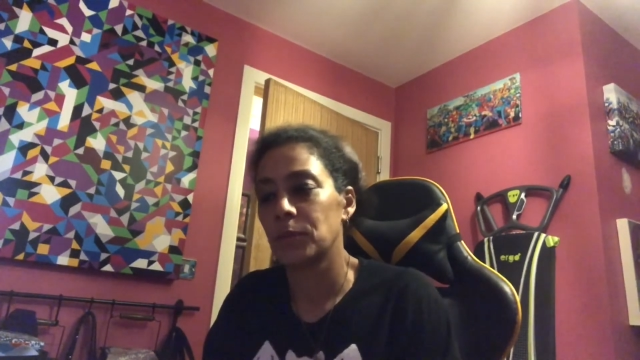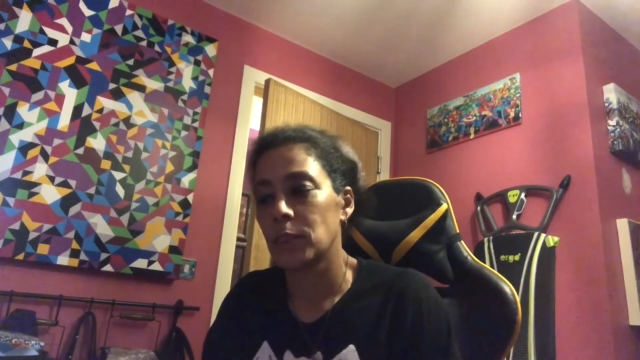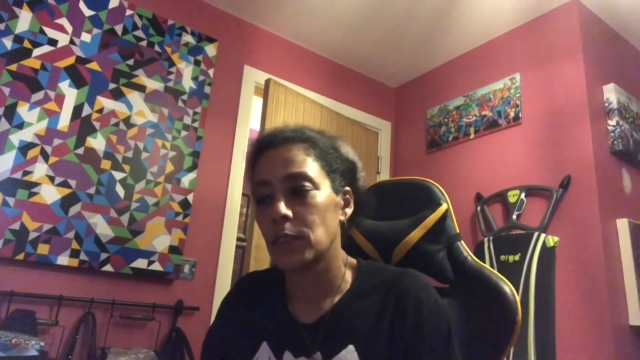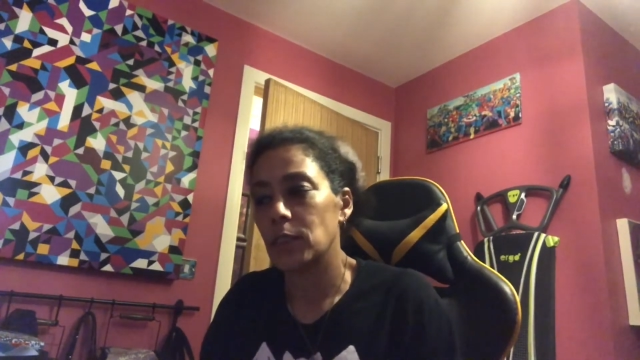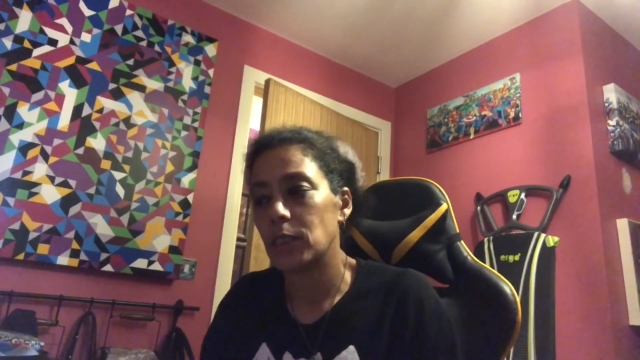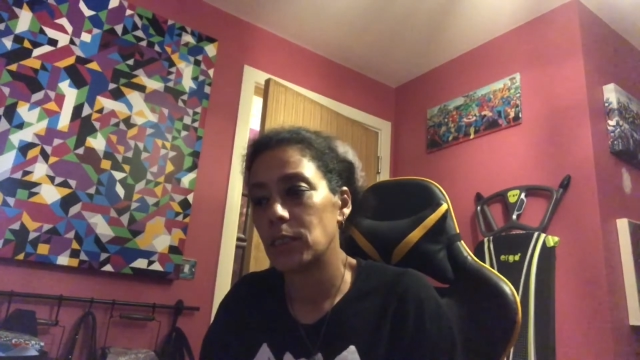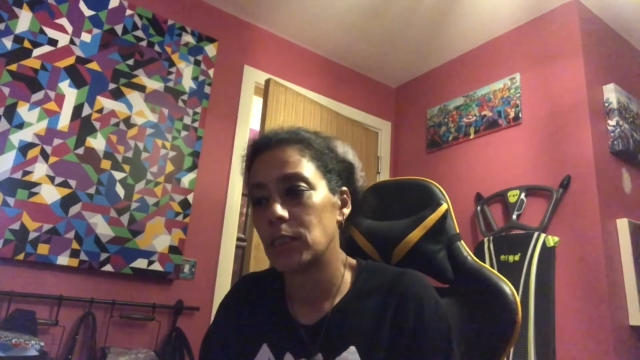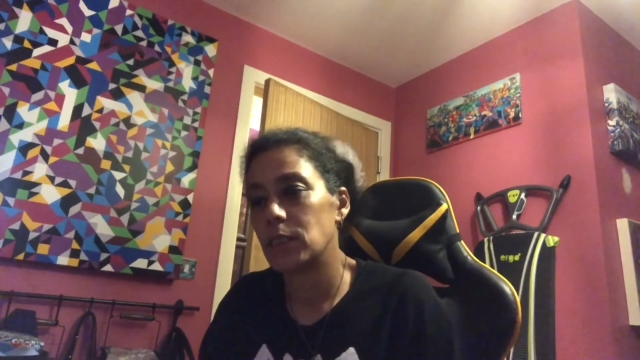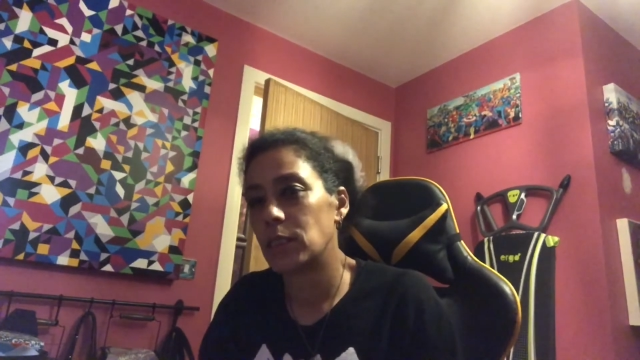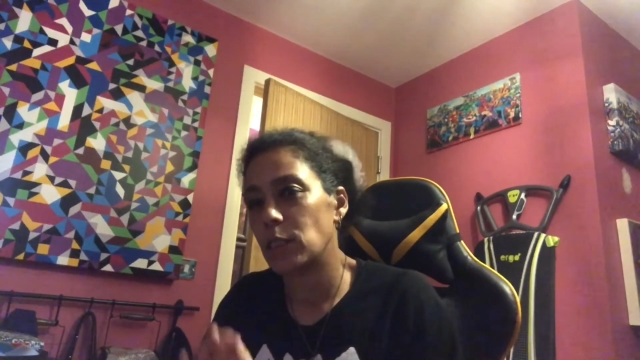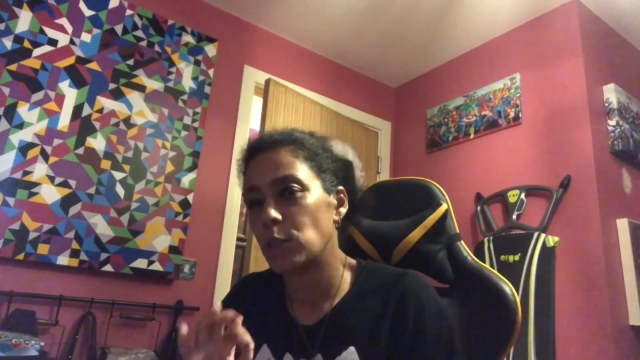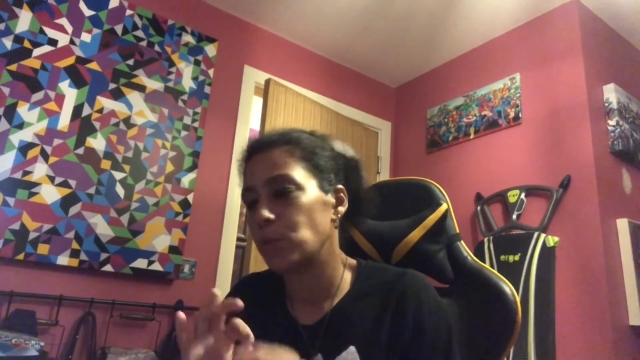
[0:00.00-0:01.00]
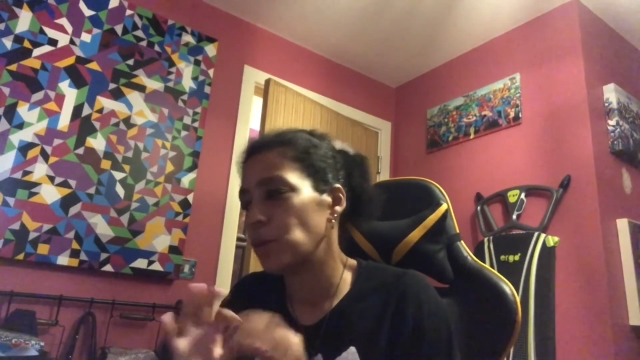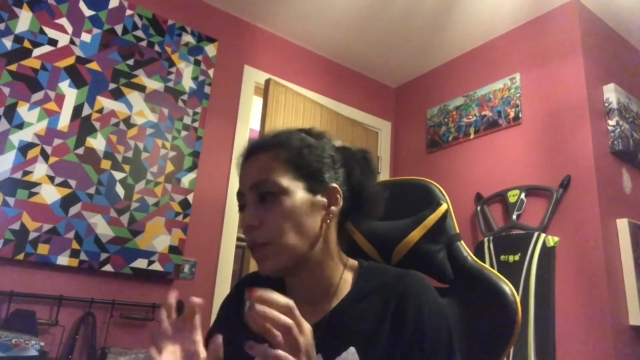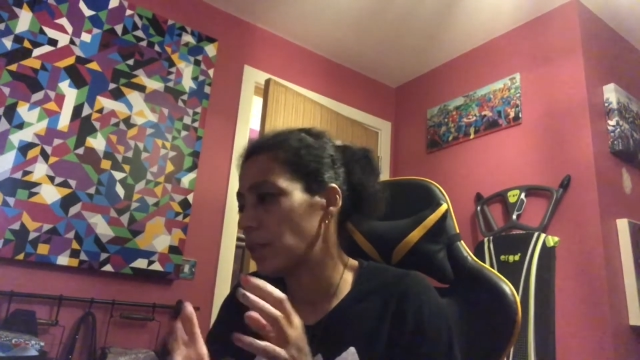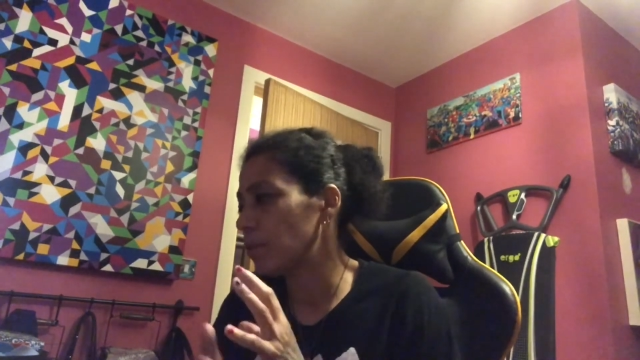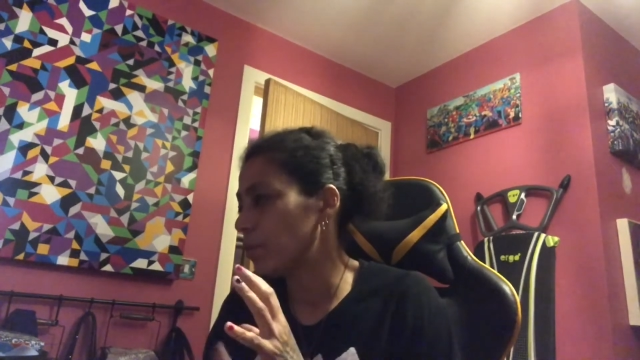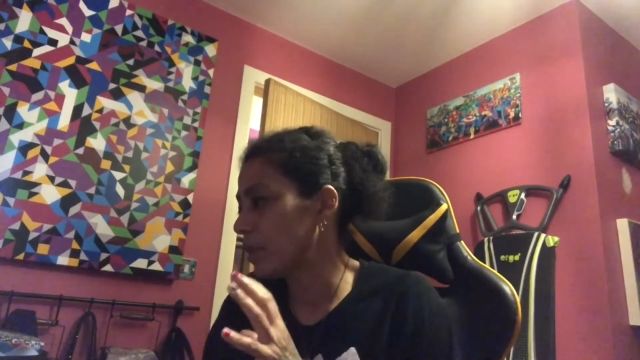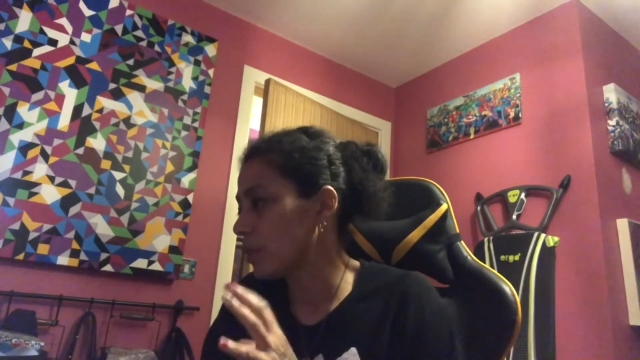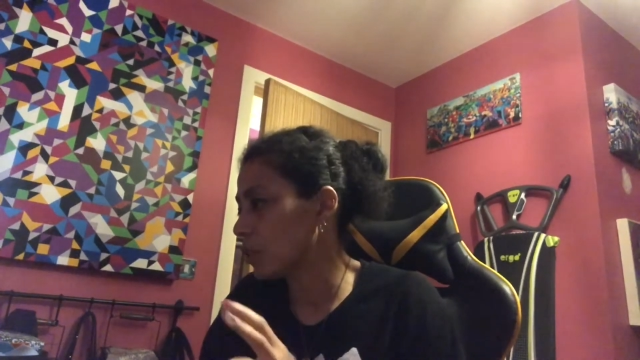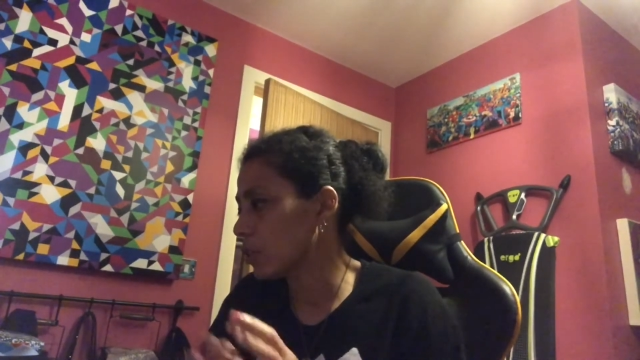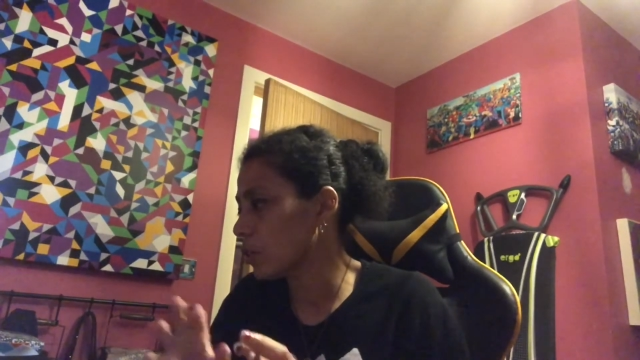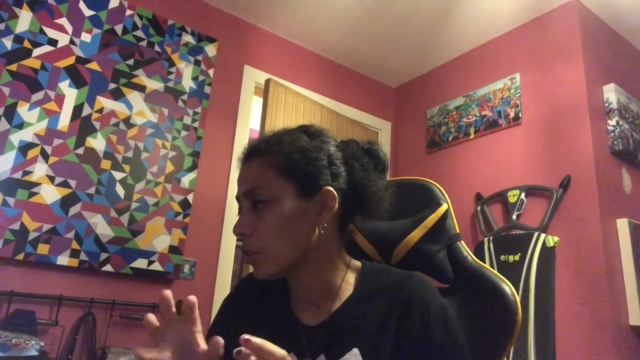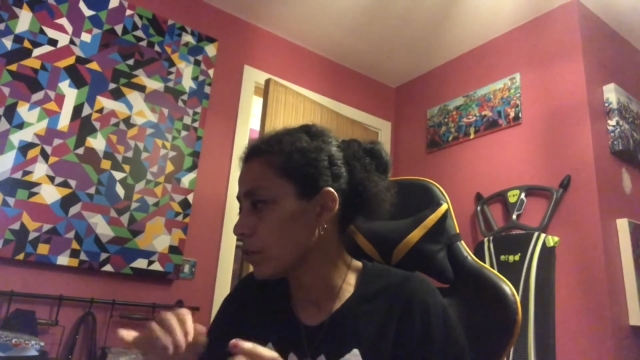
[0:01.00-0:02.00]
And I put little bits of
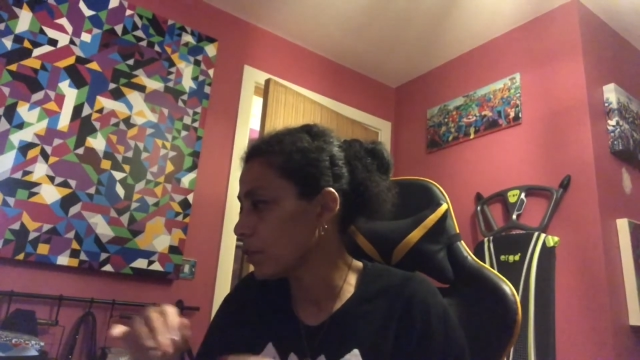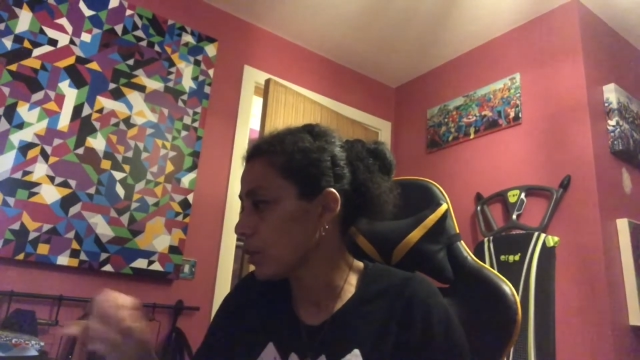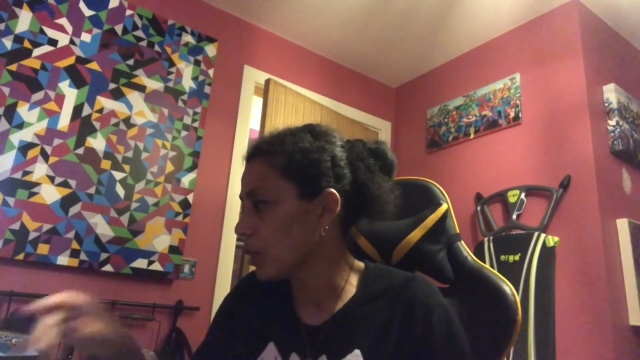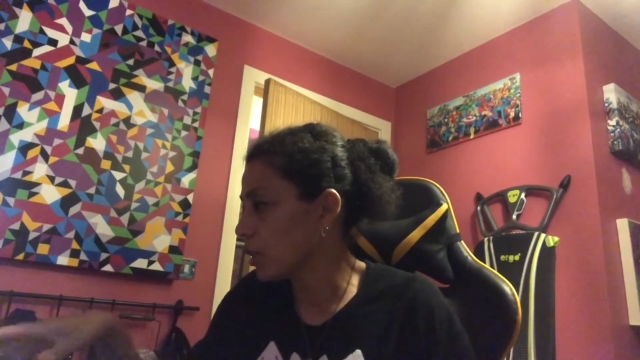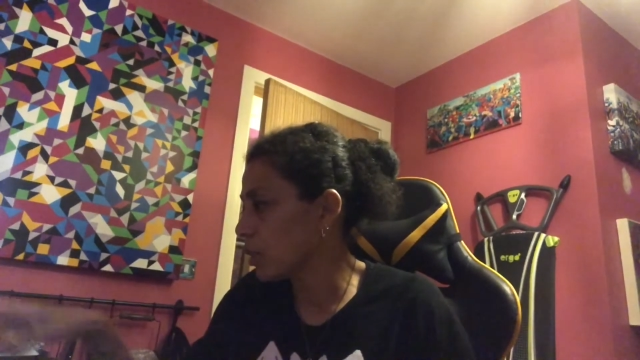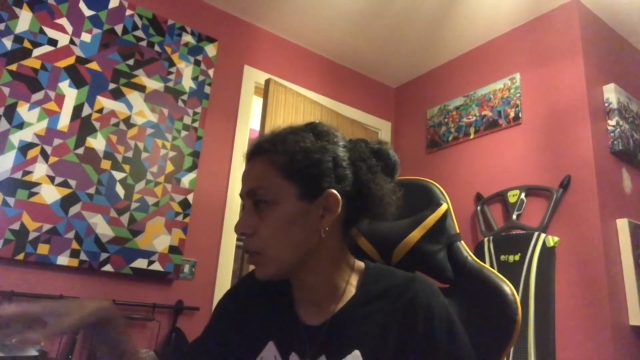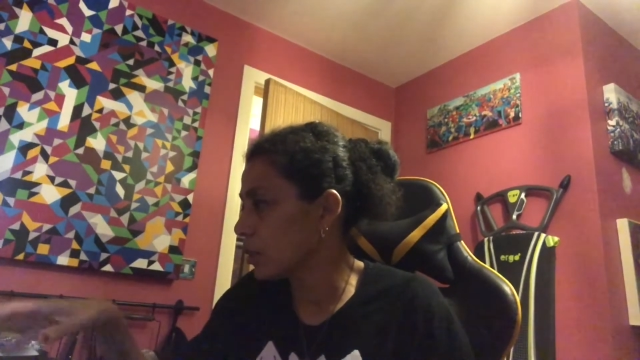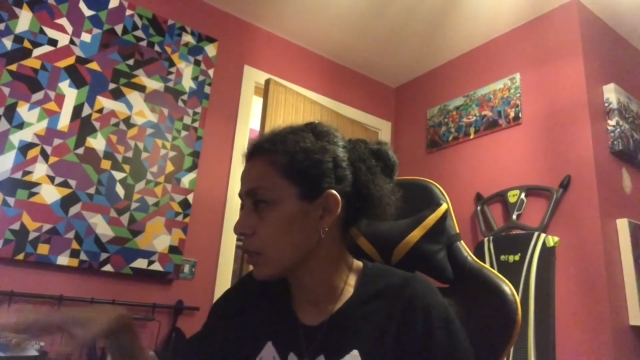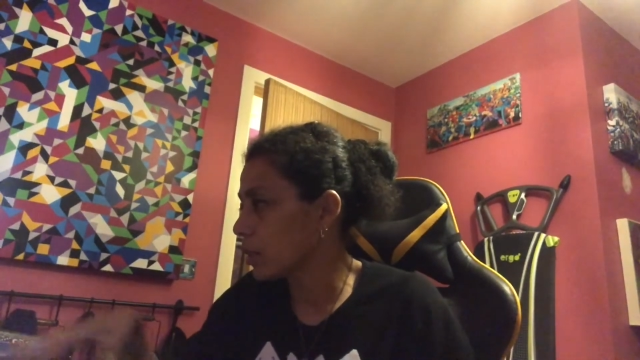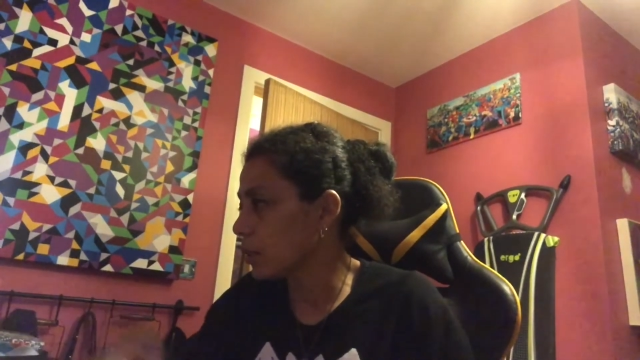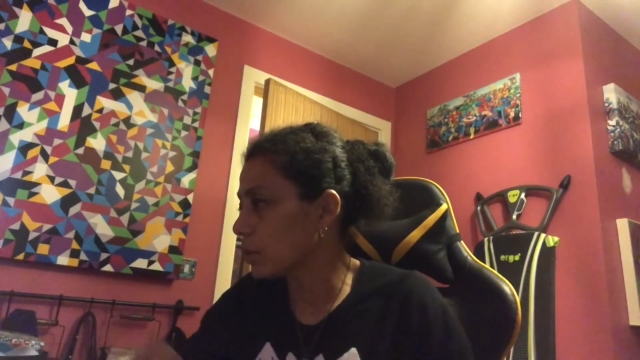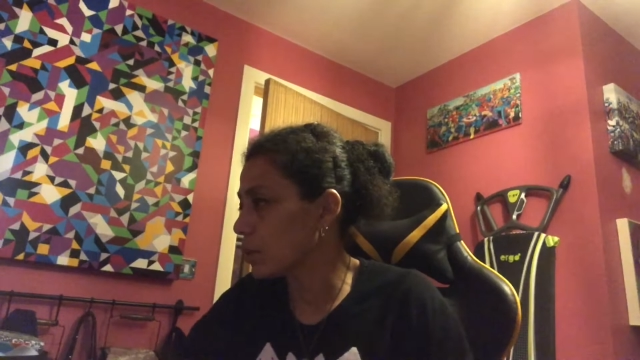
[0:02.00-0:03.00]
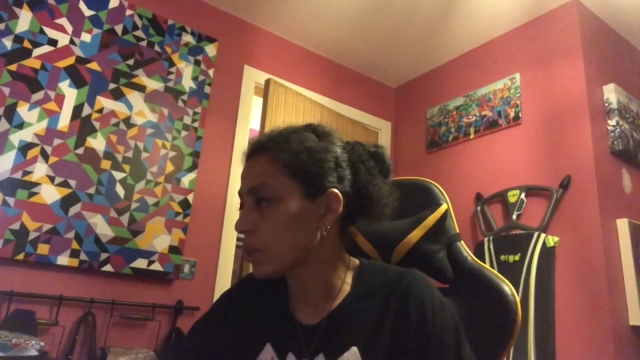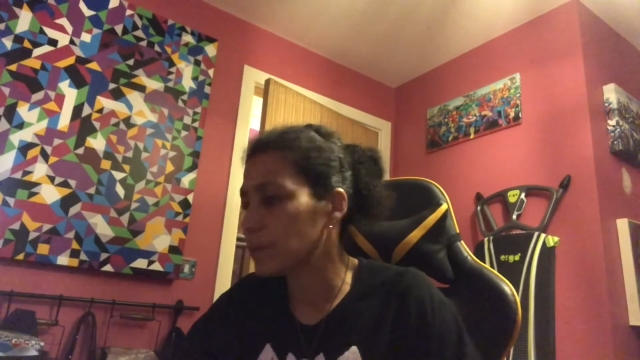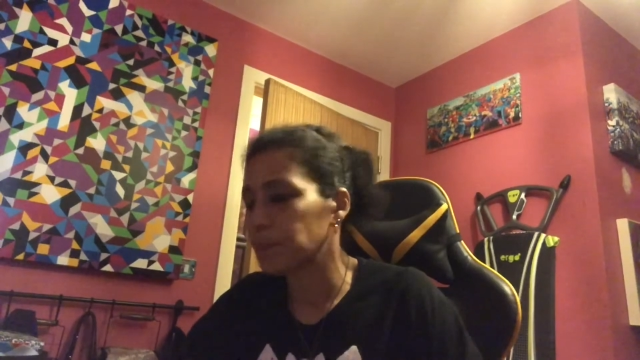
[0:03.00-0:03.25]
stuff that I cut out